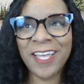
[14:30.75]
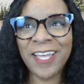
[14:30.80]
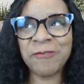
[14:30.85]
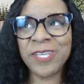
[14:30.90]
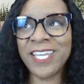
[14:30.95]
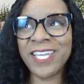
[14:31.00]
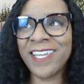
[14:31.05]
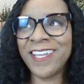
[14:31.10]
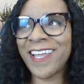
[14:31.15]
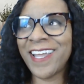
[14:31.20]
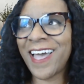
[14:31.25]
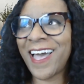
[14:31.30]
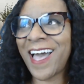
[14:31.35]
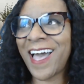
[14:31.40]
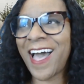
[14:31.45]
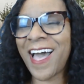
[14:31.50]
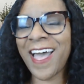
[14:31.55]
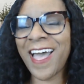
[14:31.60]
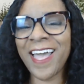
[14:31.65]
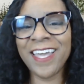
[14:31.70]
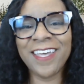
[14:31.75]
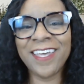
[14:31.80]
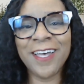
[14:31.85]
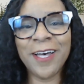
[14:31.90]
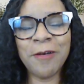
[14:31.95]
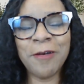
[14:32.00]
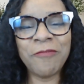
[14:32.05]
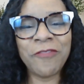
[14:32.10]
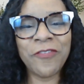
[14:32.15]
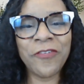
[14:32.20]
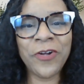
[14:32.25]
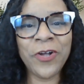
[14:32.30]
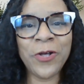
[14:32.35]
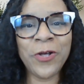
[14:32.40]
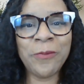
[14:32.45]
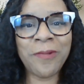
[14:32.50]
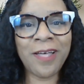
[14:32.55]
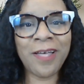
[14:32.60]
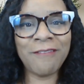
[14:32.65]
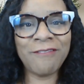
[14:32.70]
I mean, I come
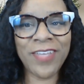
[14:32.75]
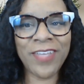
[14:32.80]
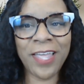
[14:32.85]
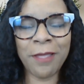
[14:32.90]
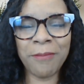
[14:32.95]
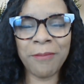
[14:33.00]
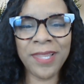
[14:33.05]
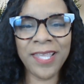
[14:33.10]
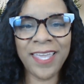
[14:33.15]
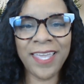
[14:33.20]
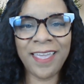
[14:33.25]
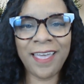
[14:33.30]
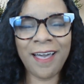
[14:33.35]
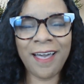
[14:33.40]
from a family